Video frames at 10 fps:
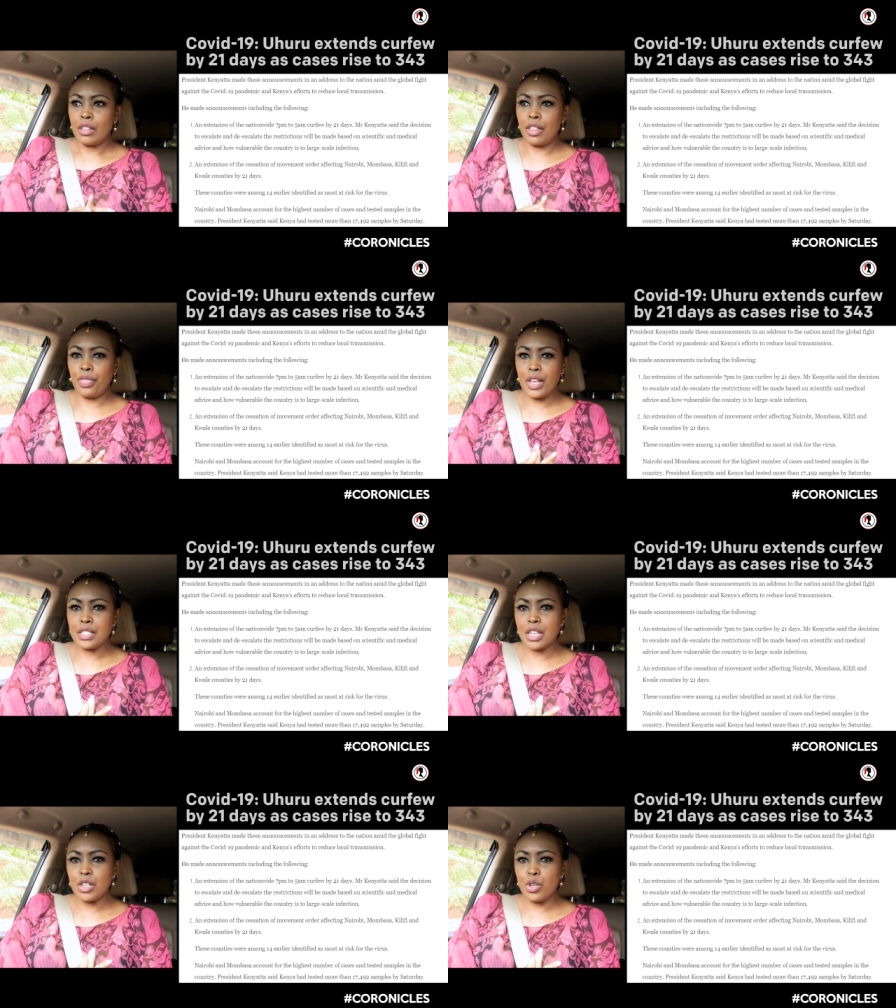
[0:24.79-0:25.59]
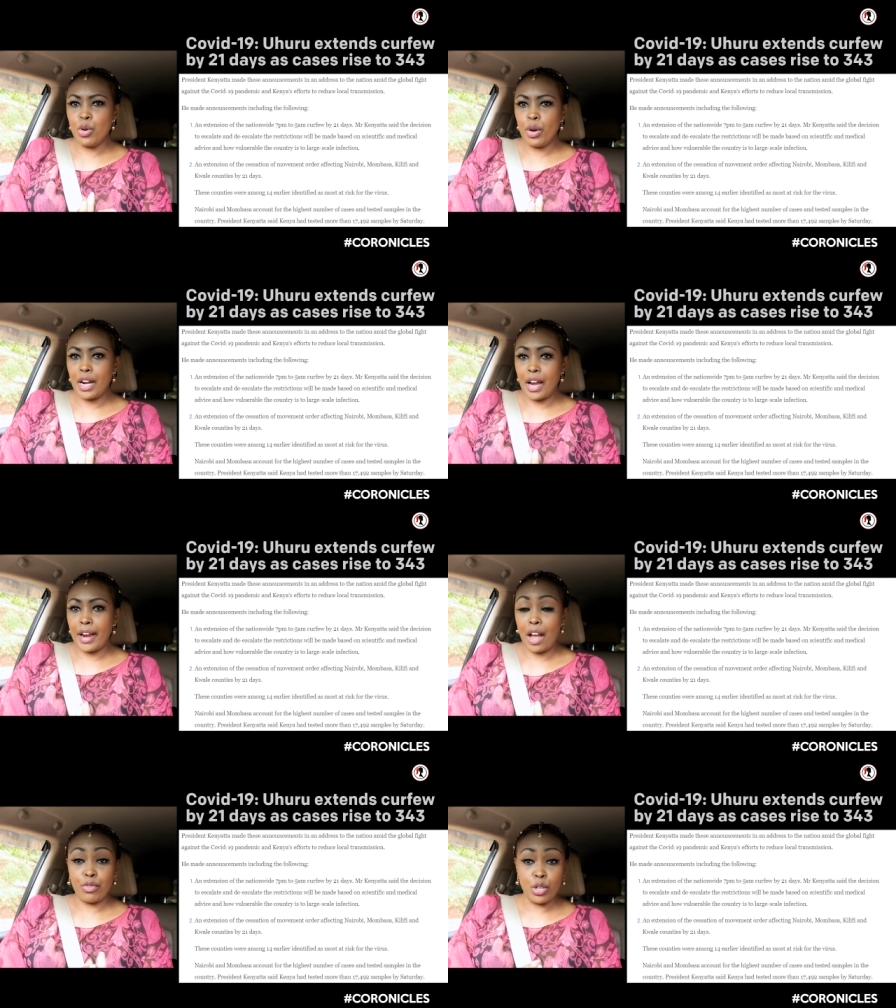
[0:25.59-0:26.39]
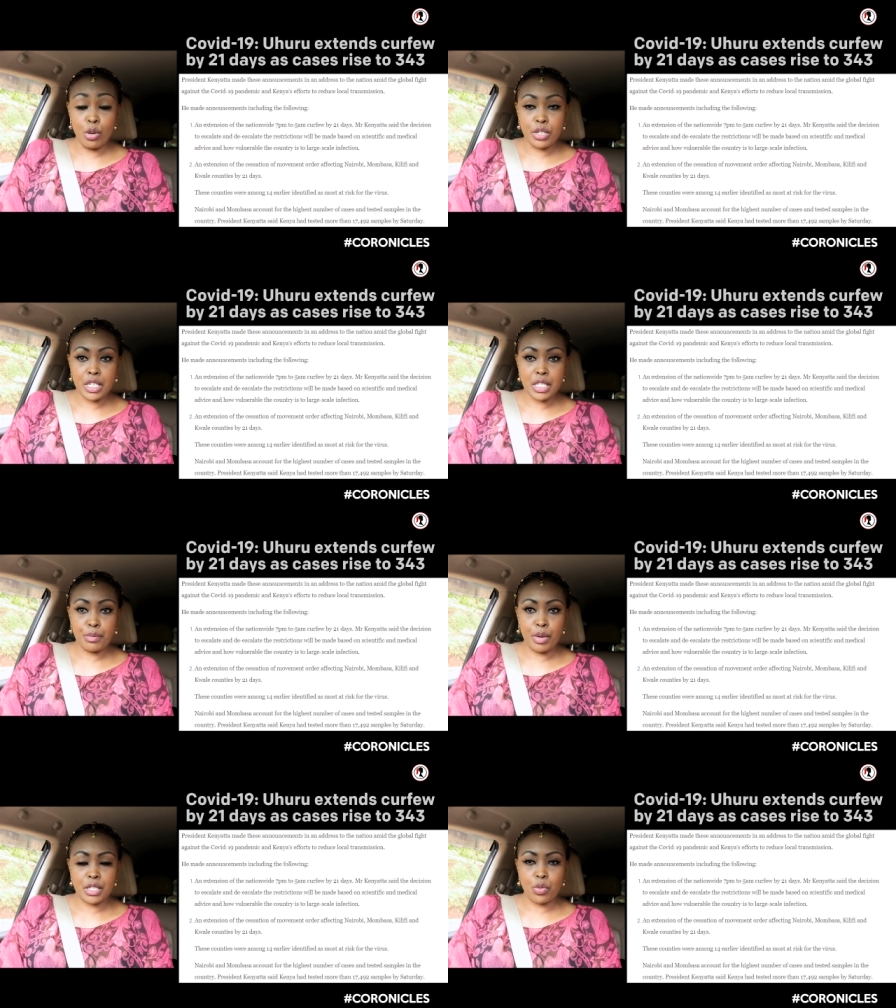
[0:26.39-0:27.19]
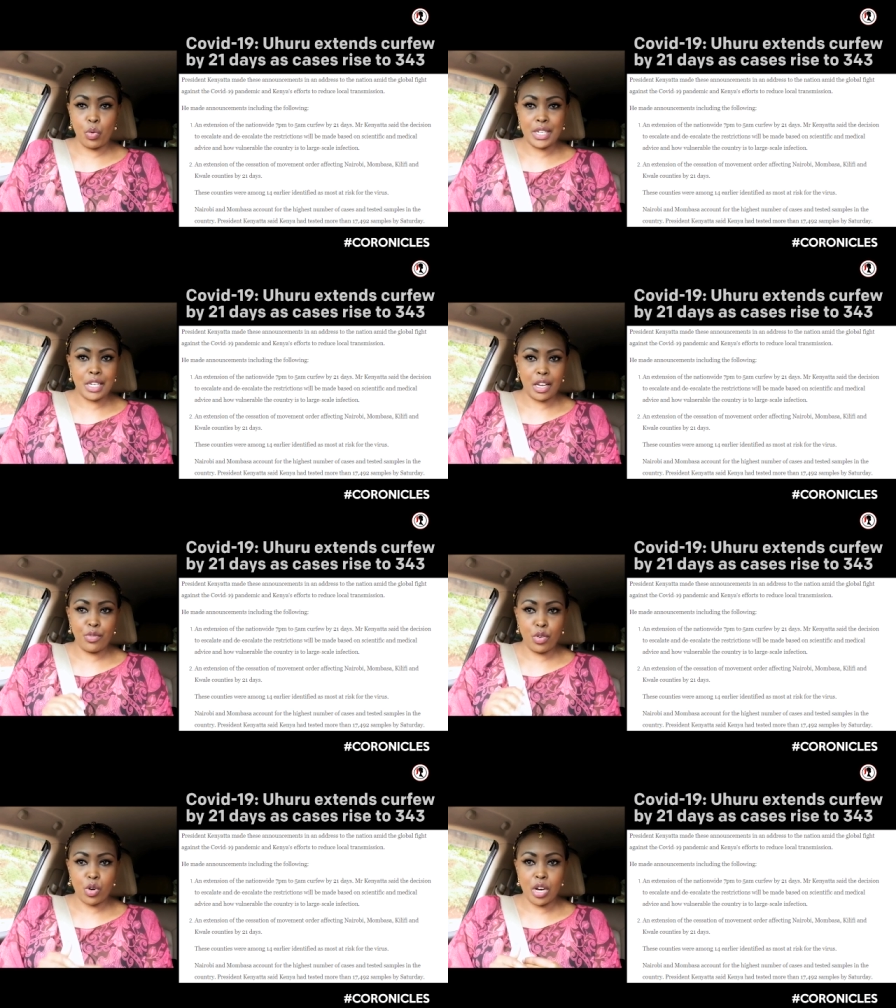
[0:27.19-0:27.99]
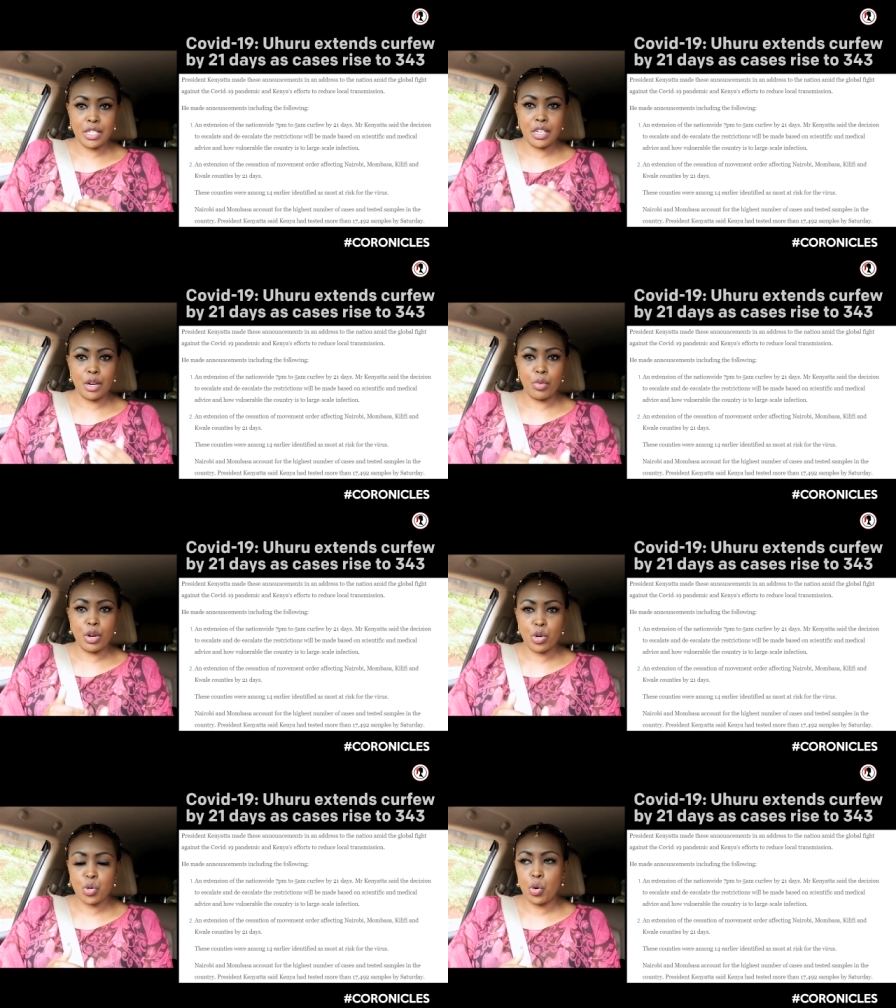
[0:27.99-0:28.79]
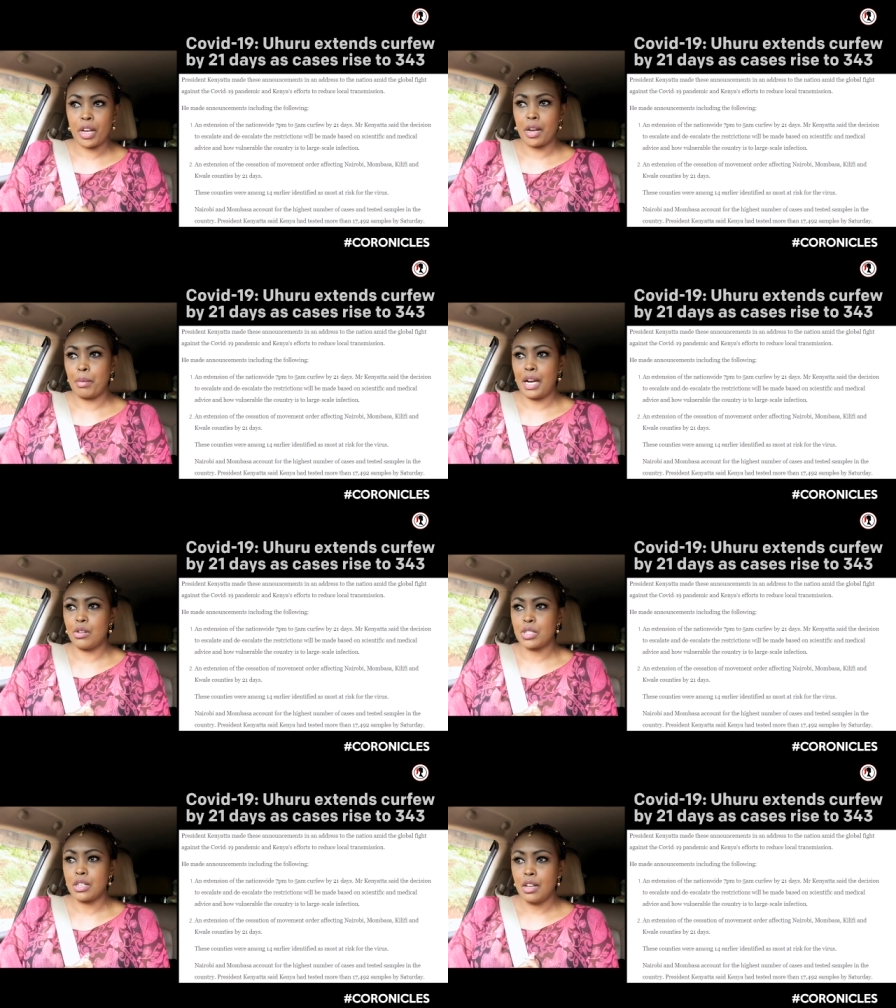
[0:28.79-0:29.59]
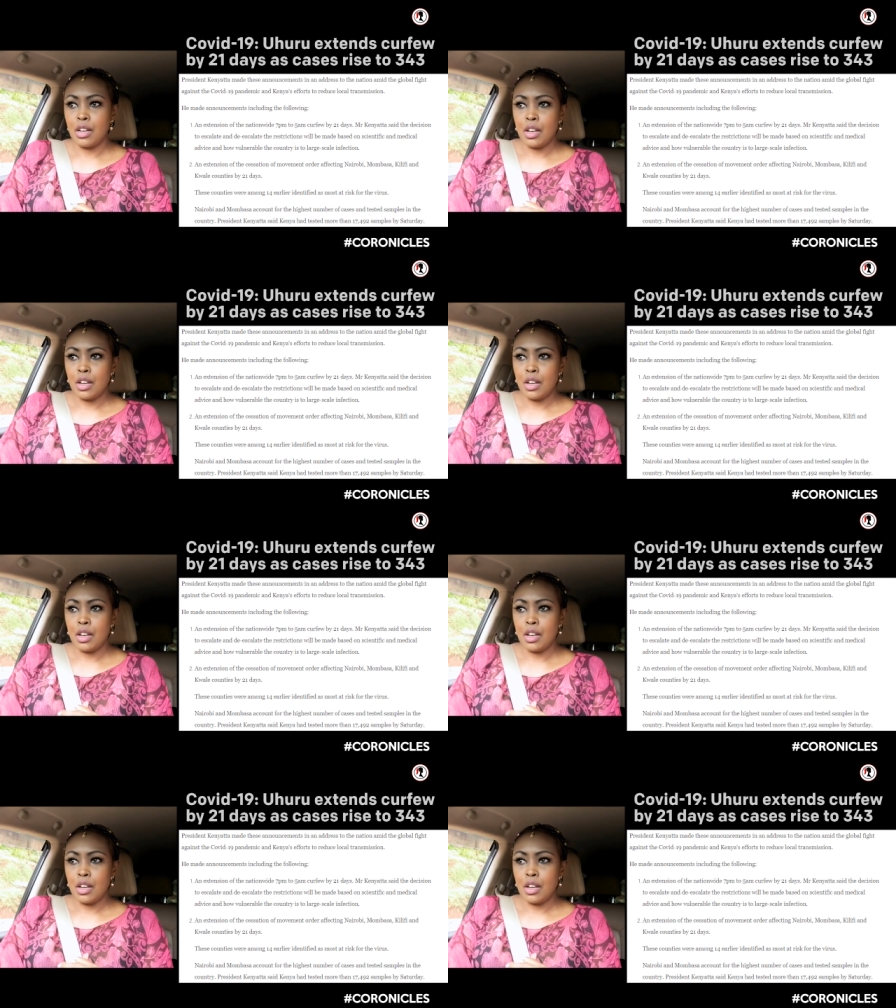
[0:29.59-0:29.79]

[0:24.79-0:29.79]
the things that you and I have noticed, but we're taking for granted and we're not talking about.